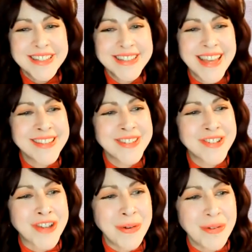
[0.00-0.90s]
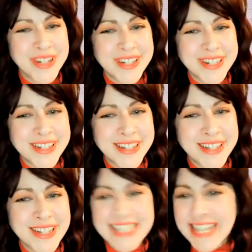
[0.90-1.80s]
There's a joke.
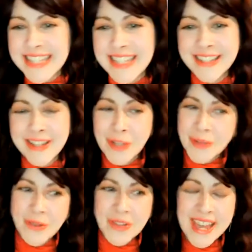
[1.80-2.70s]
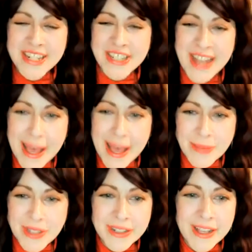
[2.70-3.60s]
Doesn't communication
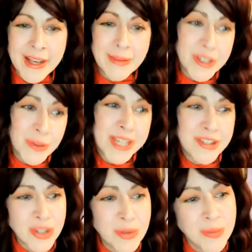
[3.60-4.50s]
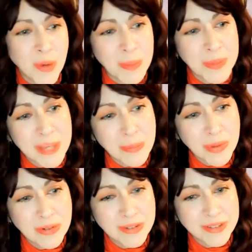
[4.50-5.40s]
happen between two or more
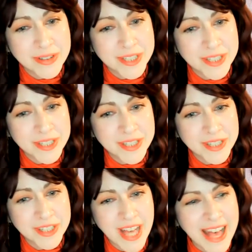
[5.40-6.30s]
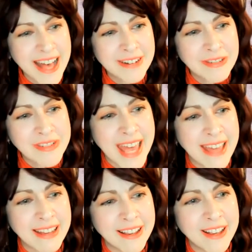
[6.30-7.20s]
people? Mm. I don't
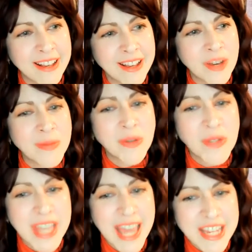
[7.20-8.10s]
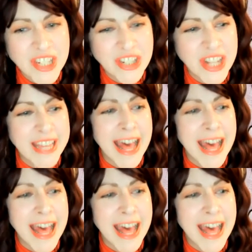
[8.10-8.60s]
get communication and